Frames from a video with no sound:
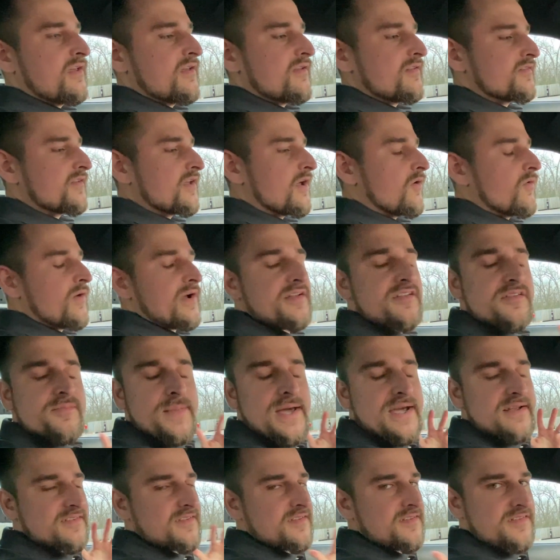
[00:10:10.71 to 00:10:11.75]
So
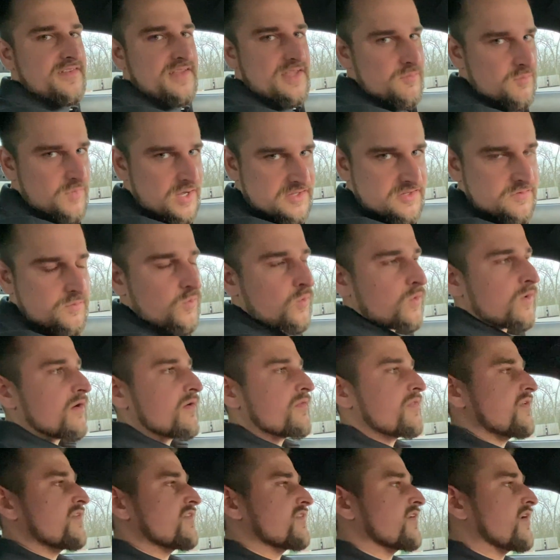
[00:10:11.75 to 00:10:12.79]
expect to see much more
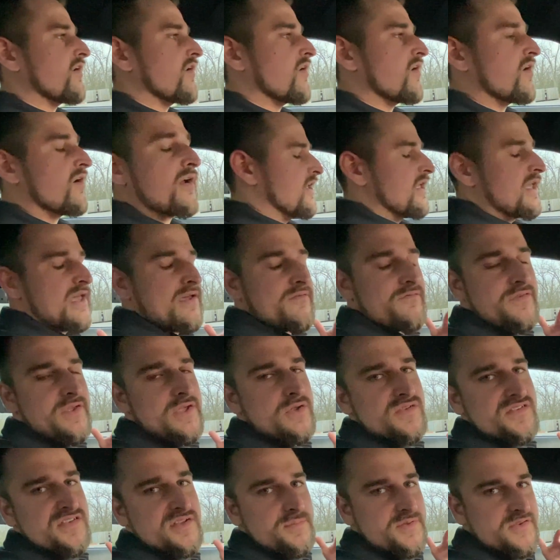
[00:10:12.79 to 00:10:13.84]
of this car if
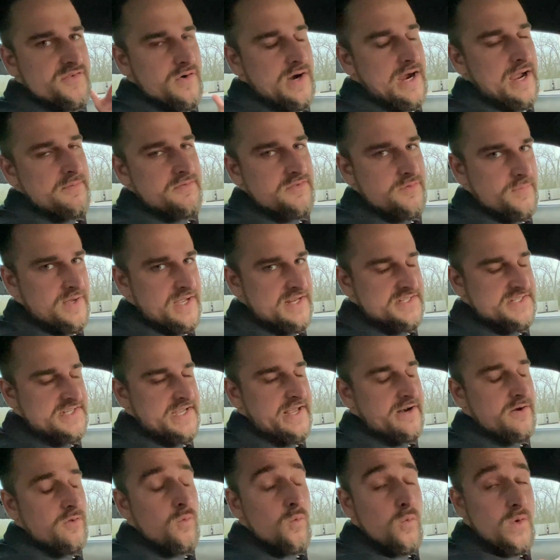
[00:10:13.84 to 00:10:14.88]
you subscribe to my
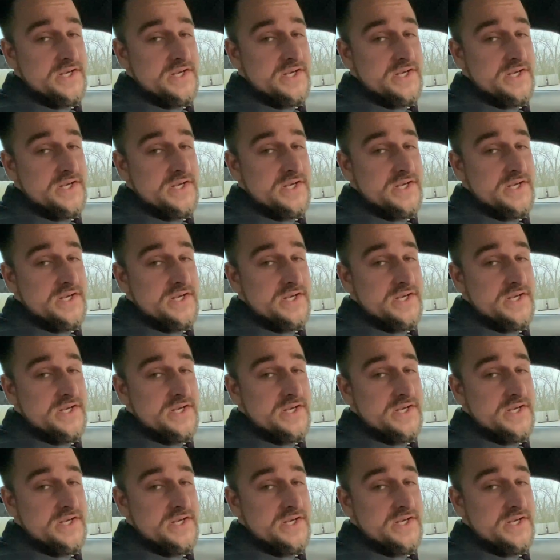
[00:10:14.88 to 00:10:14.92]
channel,